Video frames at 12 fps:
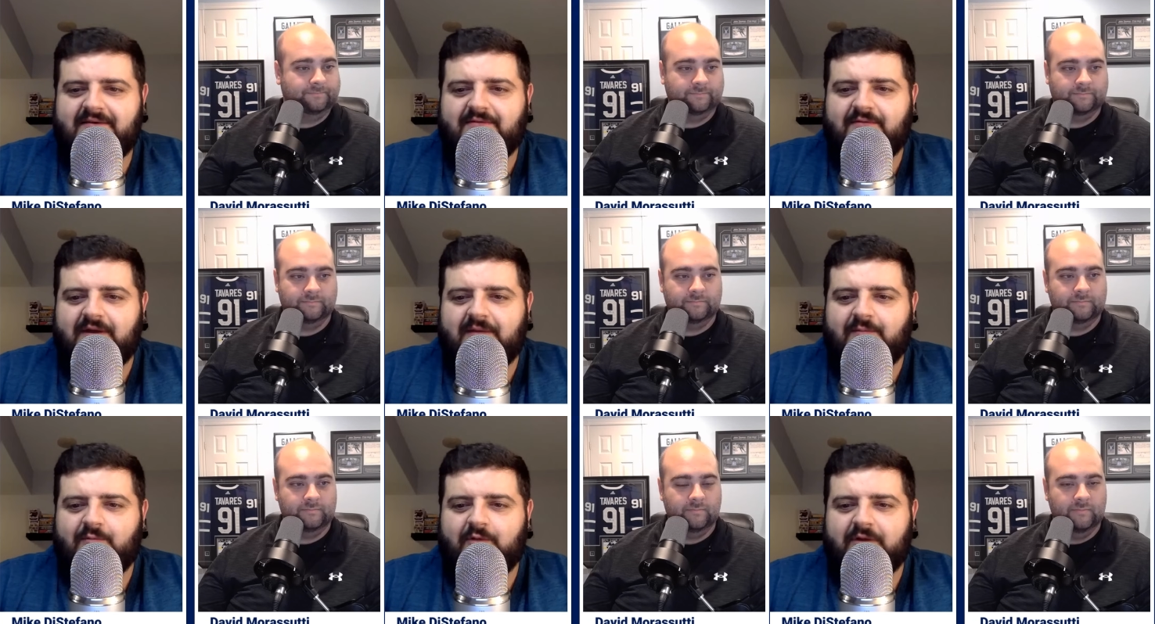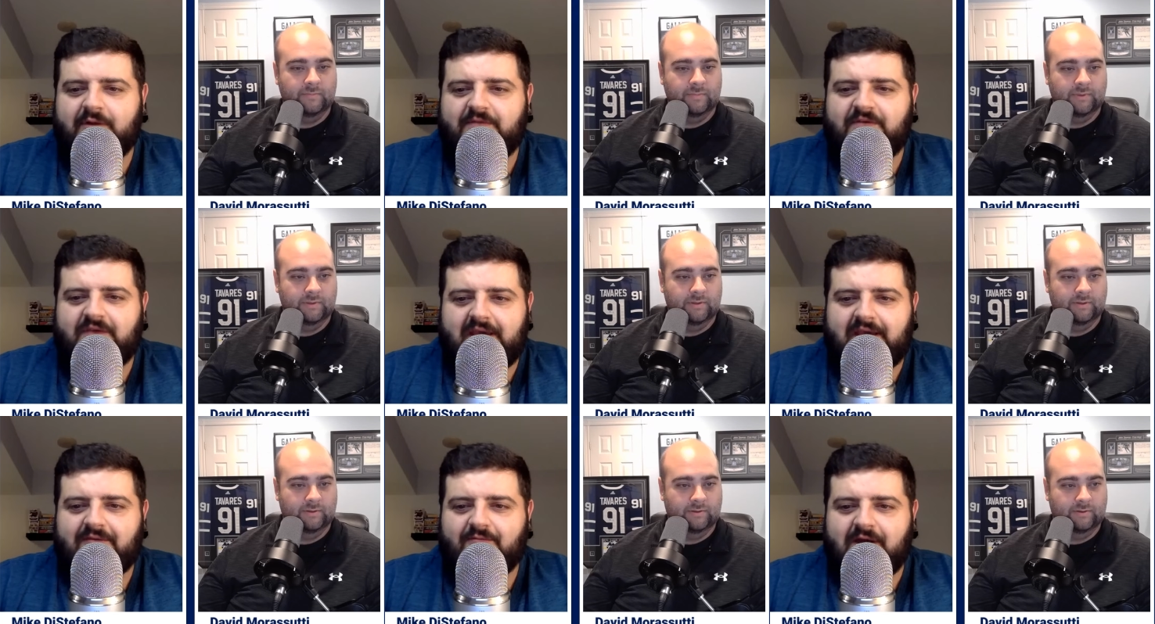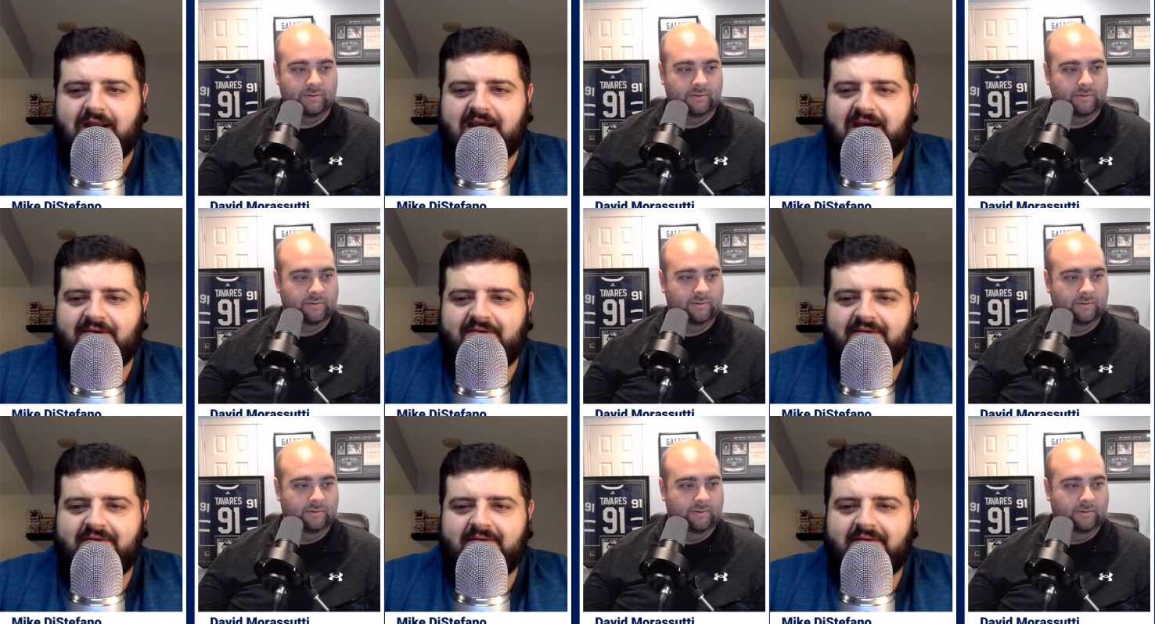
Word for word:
Speaker 1: What I'm what I'm seeing right now.